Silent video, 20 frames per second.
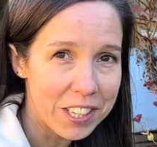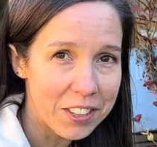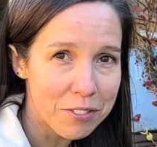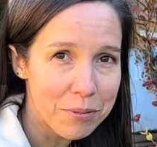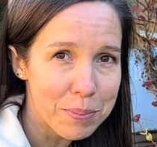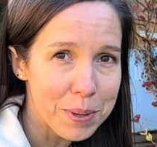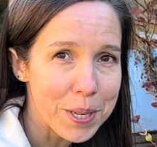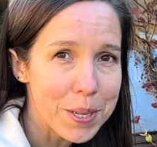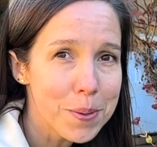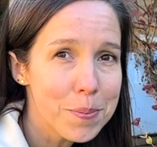of
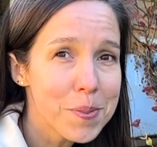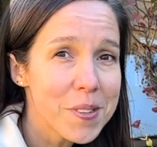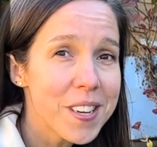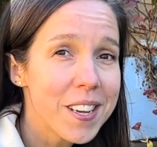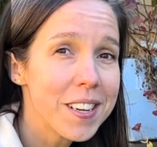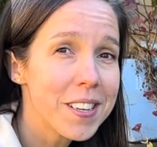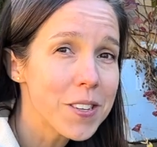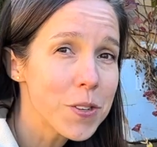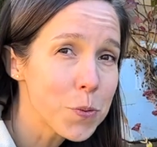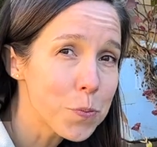bulbs,
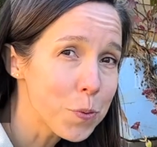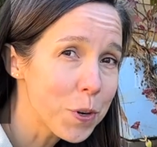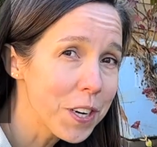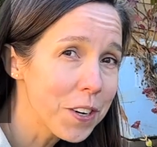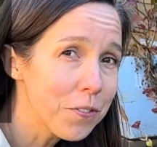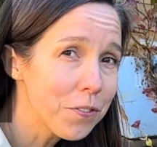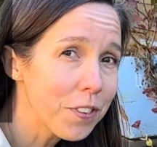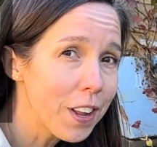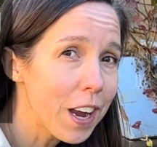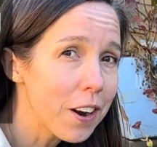
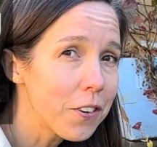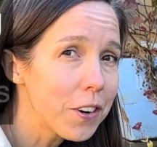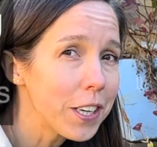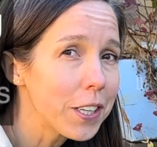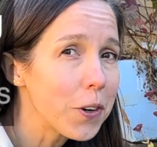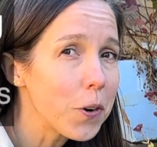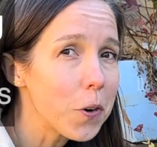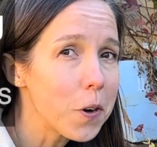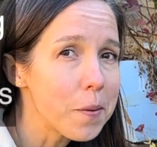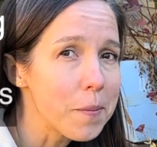spring
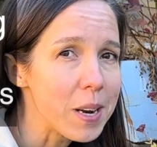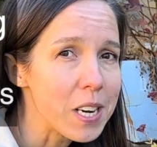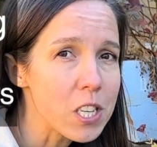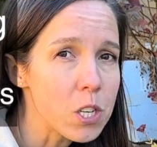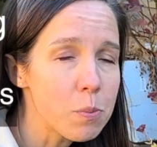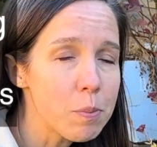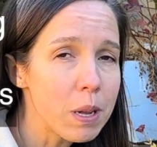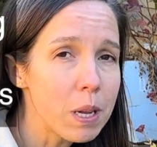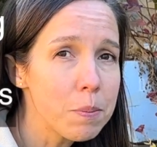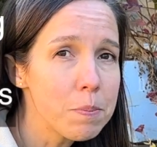flowering ornamental
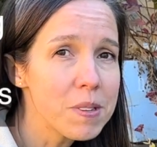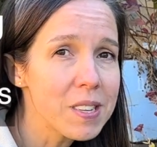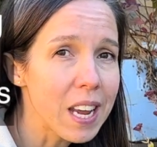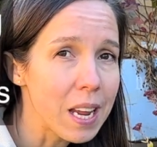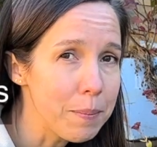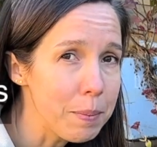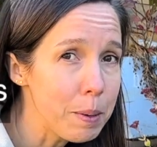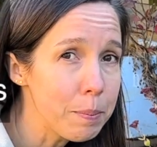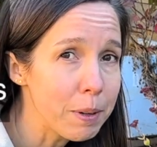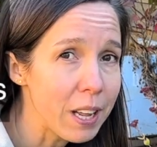bulbs
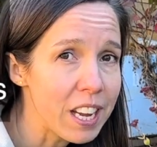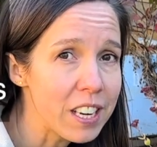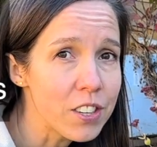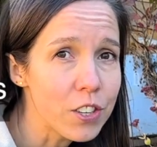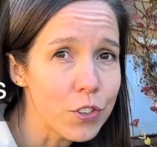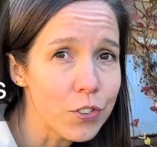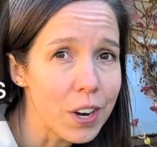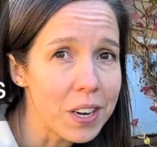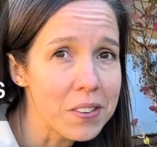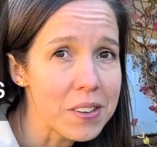can be planted
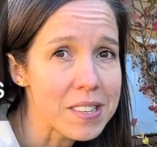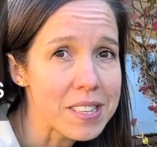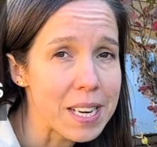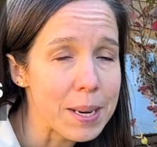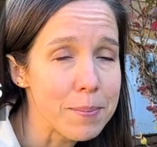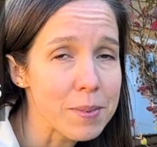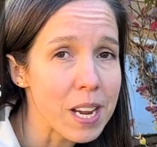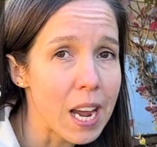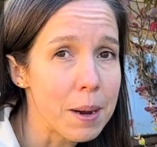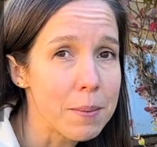around the
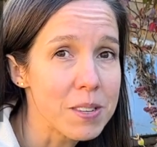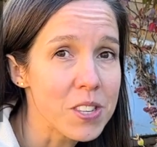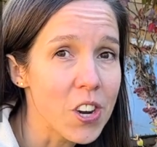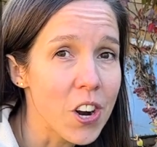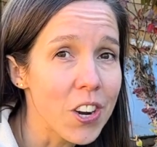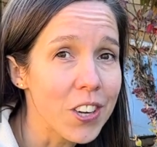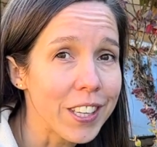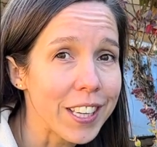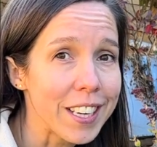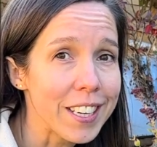same time as
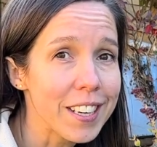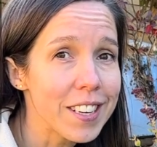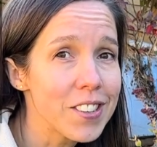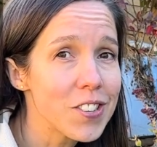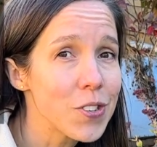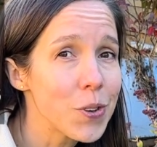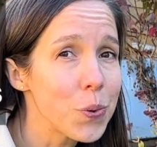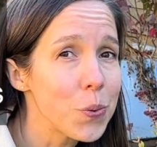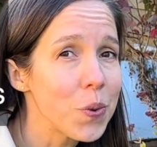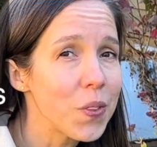garlic,
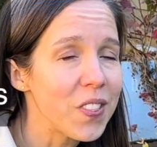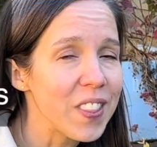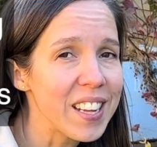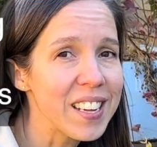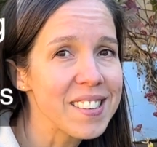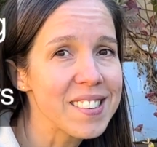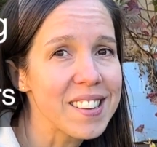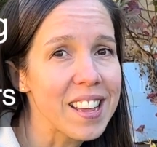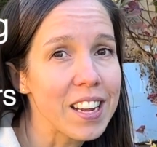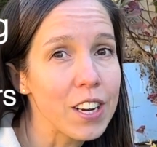so
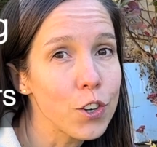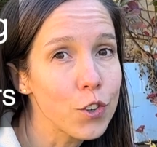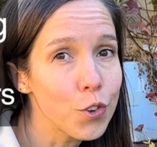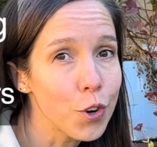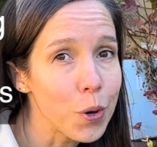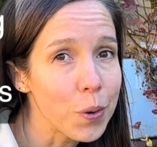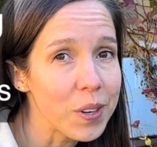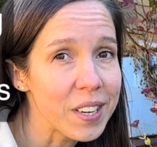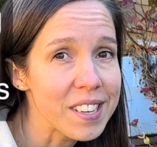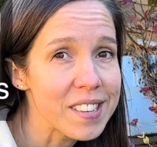things like
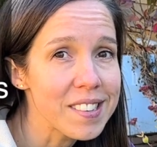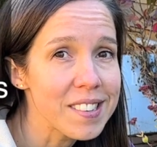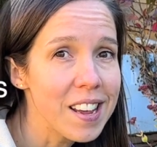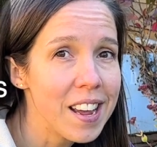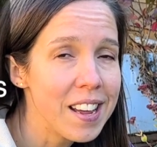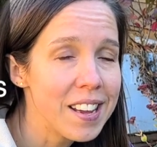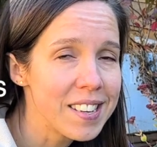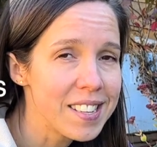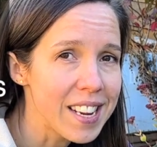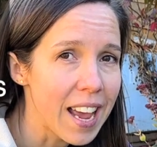crocus,
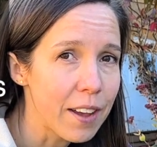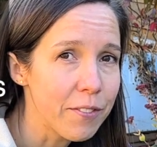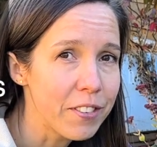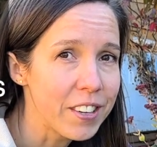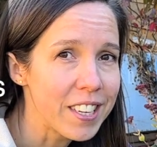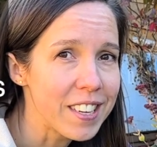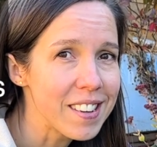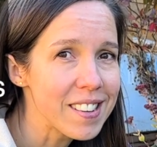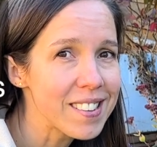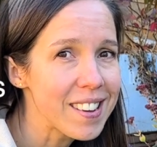
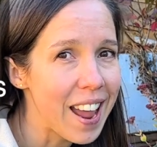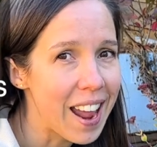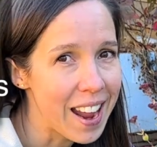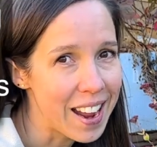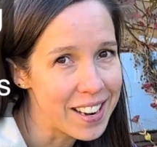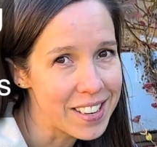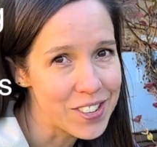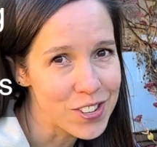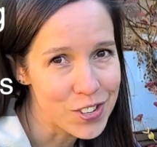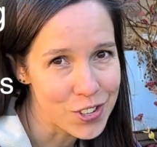daffodils,
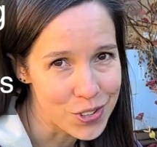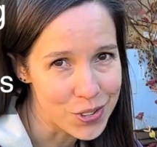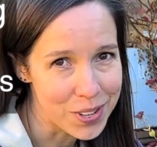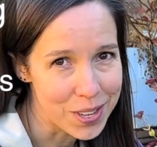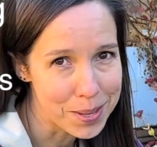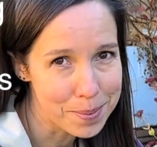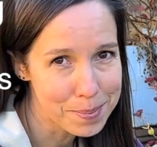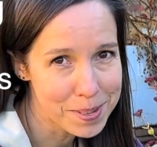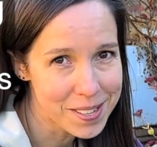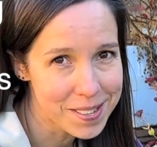and
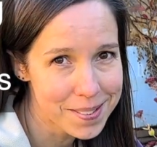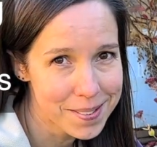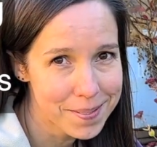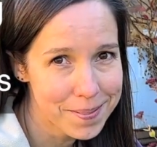tulips.